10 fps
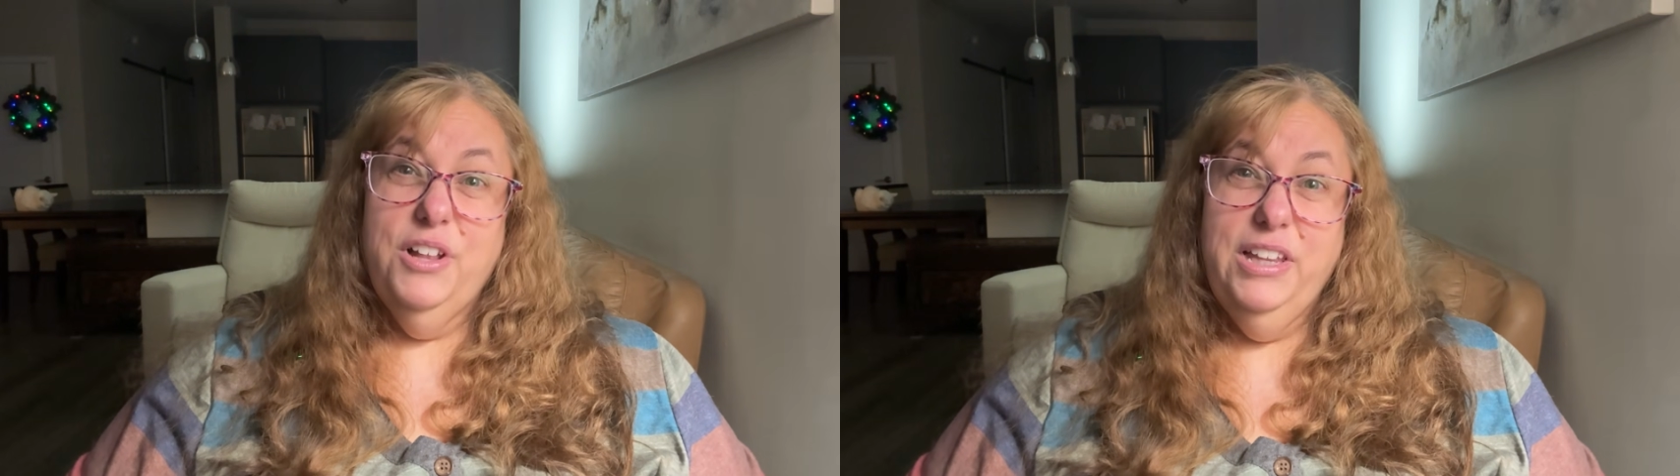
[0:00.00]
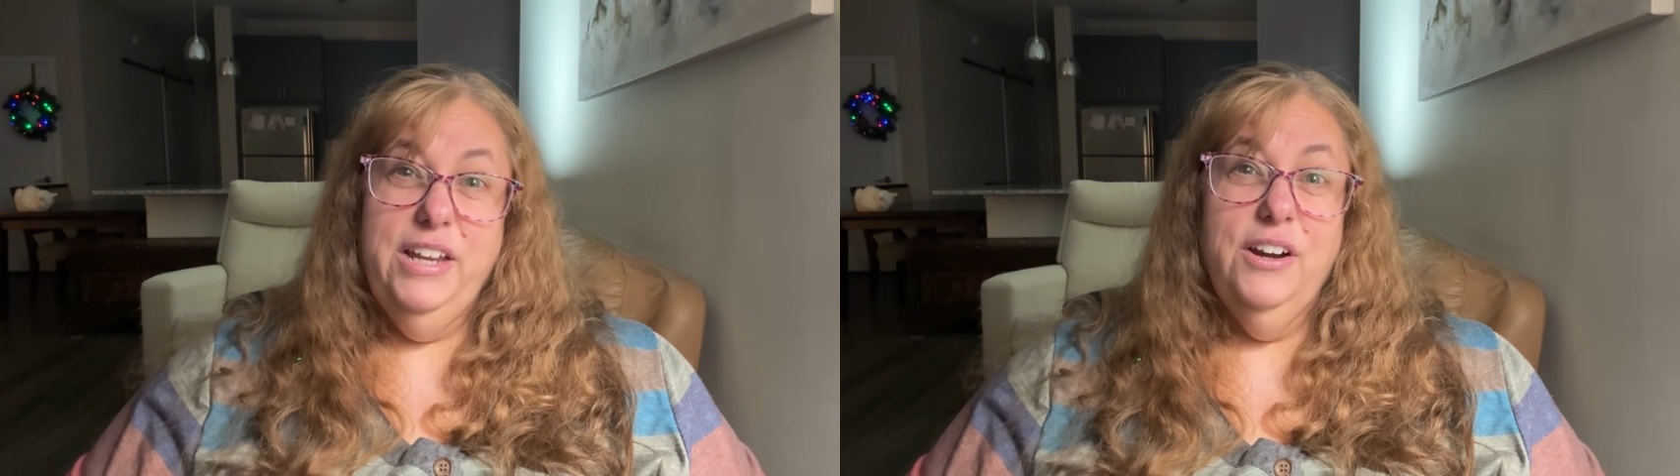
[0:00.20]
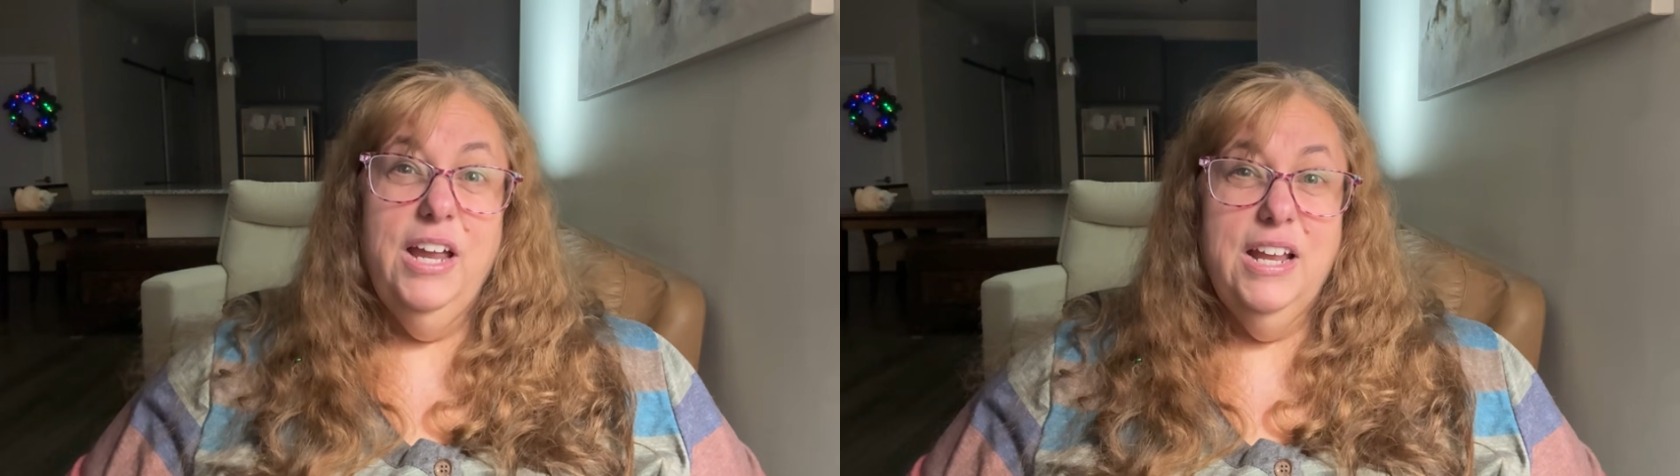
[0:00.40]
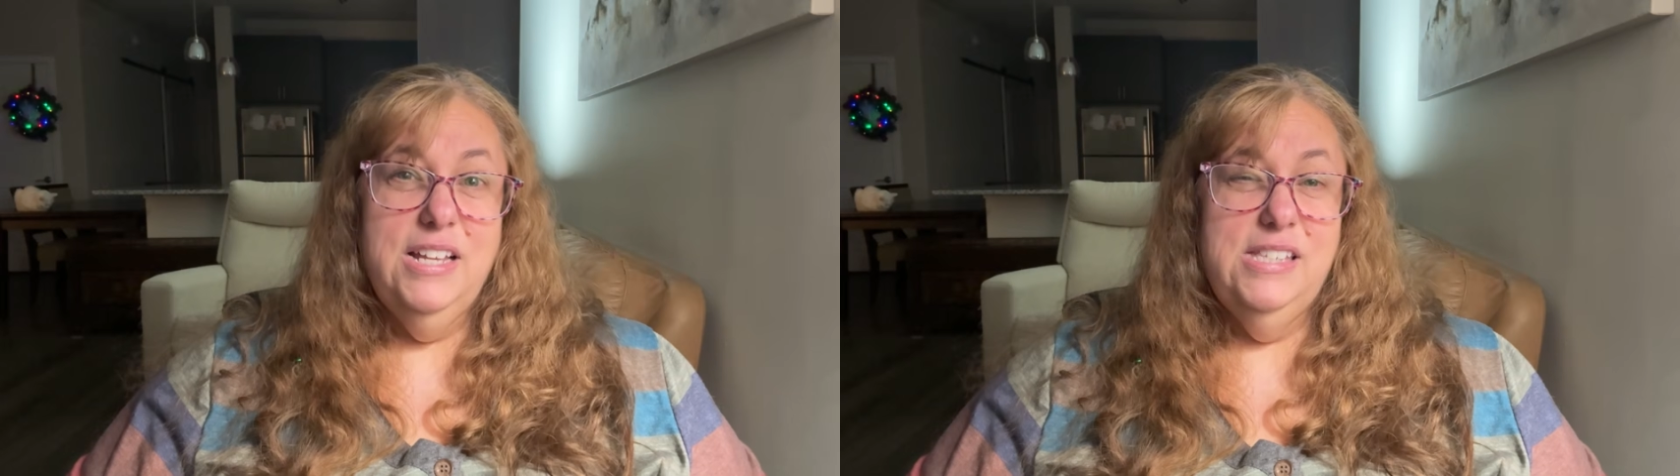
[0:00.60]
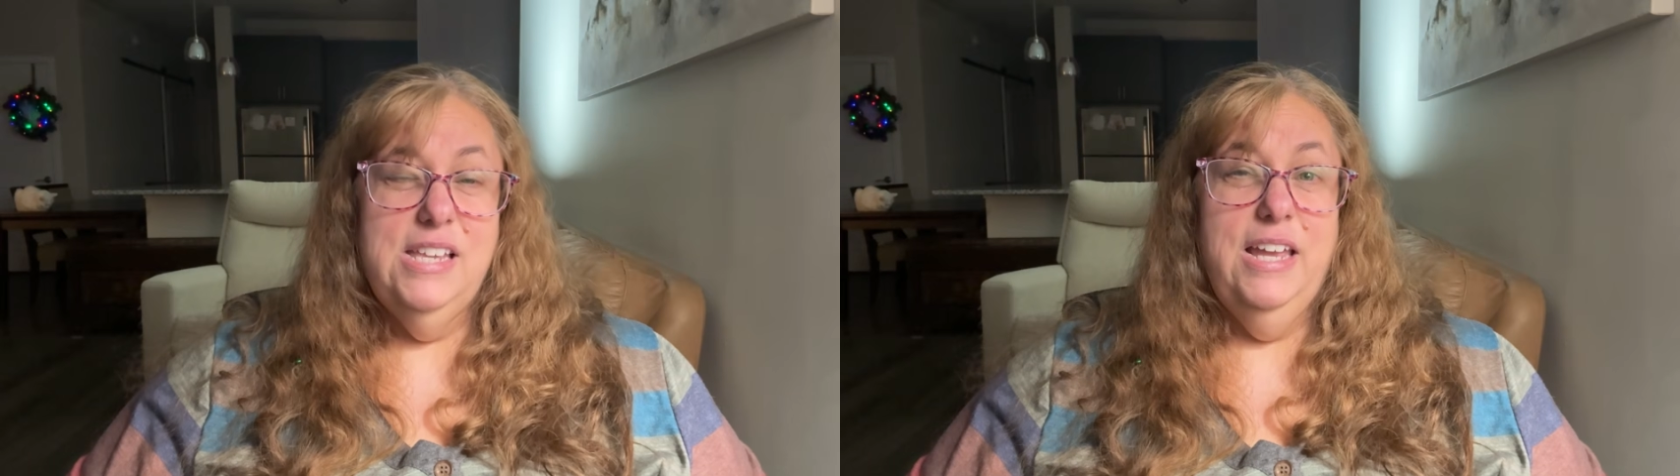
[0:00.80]
clear and
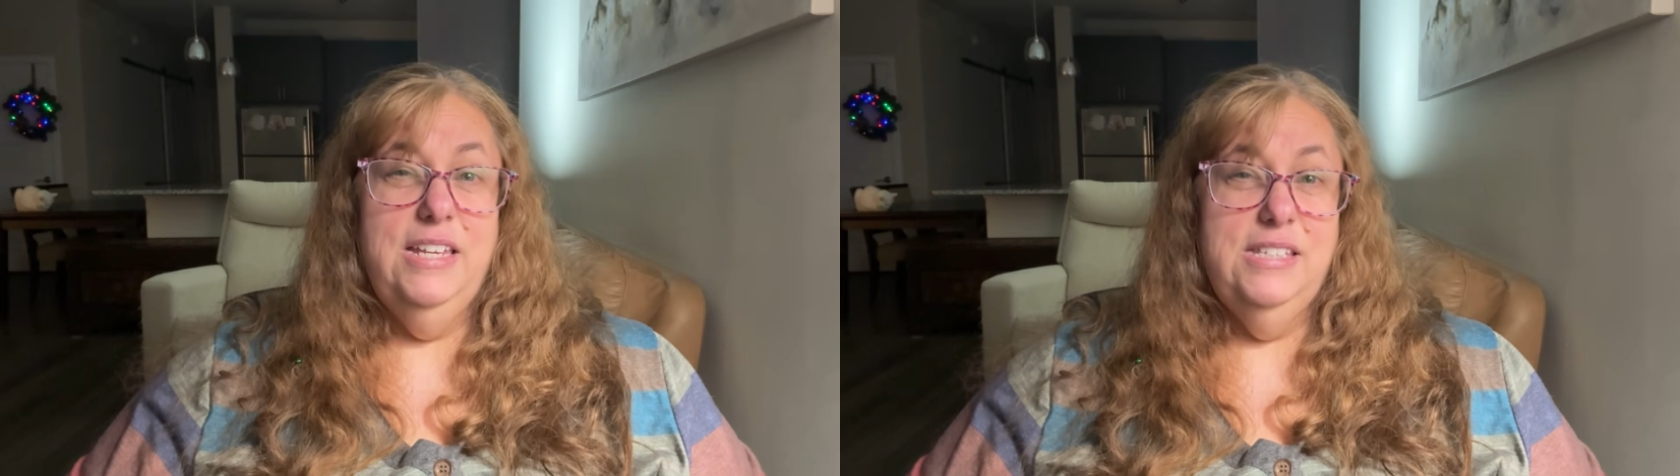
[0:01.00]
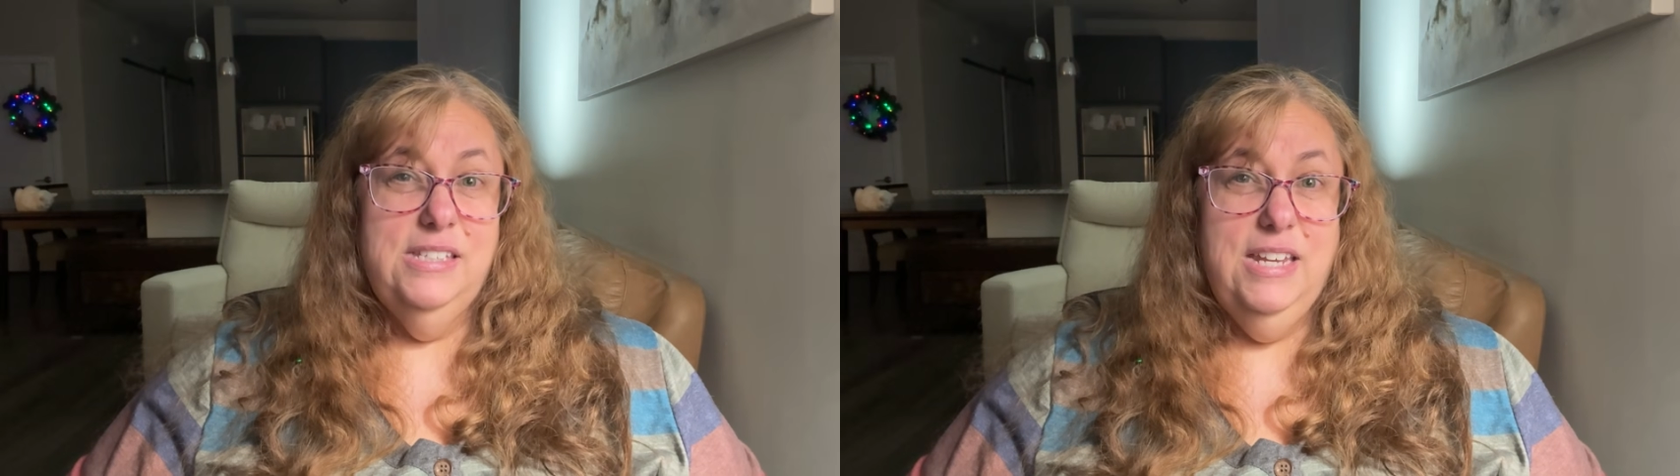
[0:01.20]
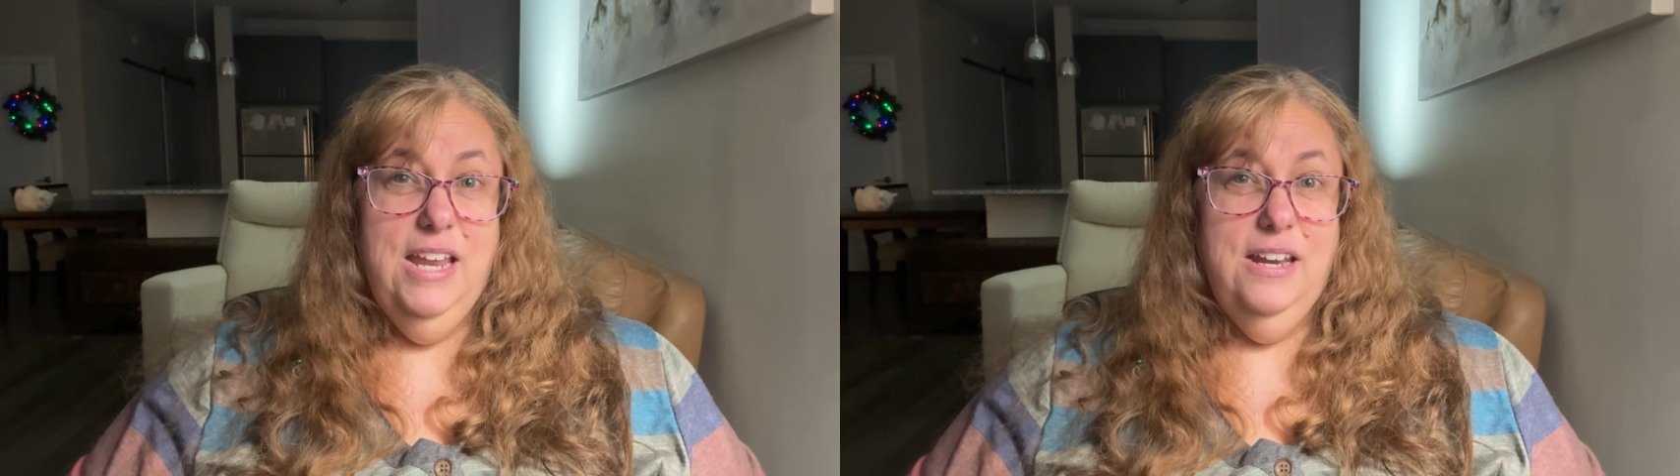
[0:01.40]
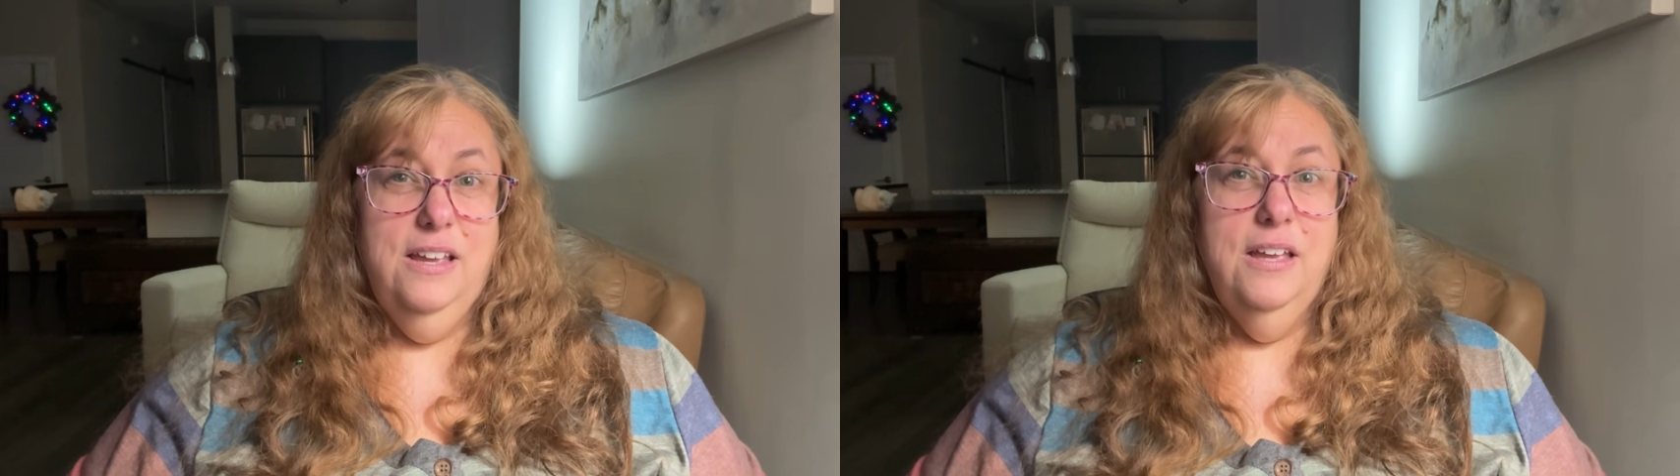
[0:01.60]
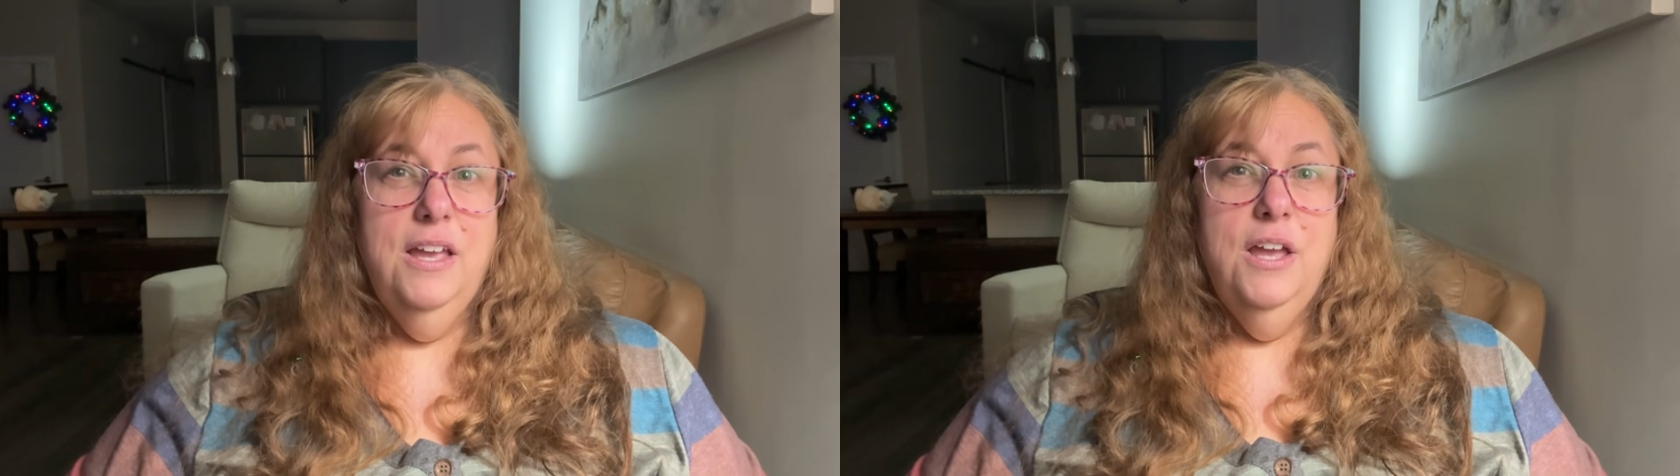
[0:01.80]
concise data.